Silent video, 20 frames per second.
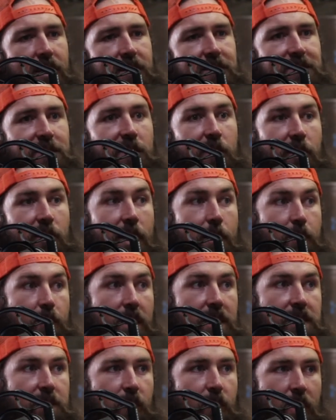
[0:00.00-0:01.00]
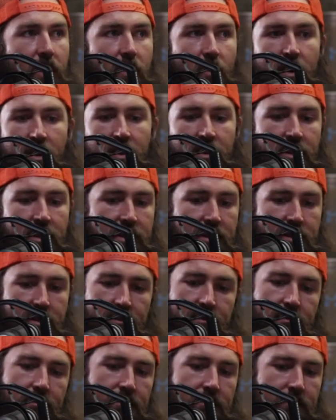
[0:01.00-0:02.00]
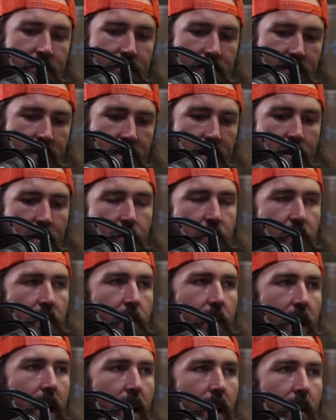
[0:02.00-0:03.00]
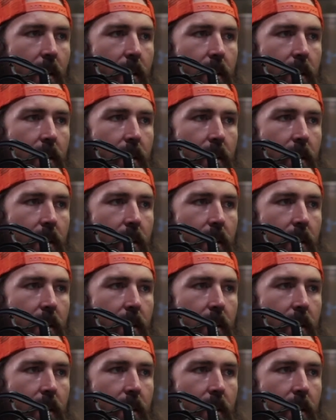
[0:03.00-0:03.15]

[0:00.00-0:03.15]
so that price point, whether it's per pound,